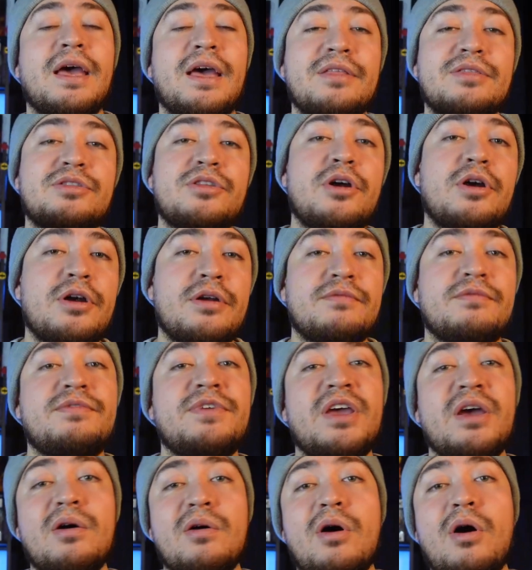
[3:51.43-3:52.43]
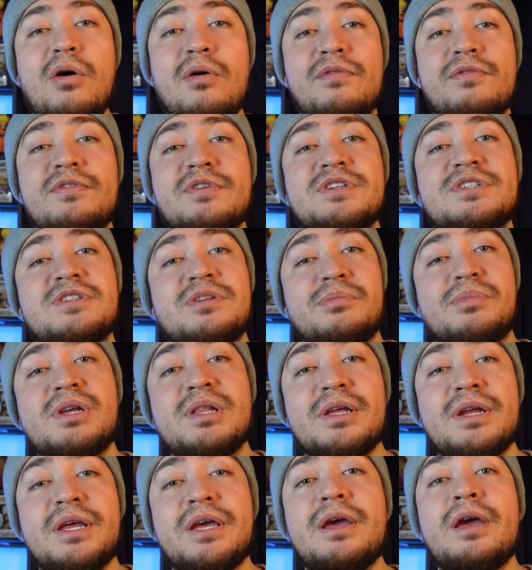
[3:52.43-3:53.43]
And third, VOO for
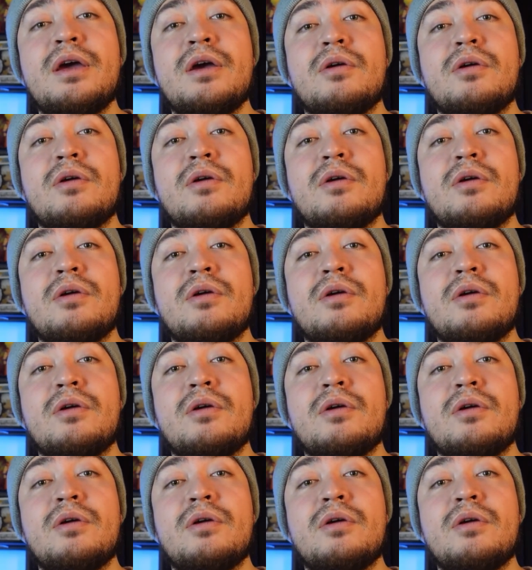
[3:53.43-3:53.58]
stability,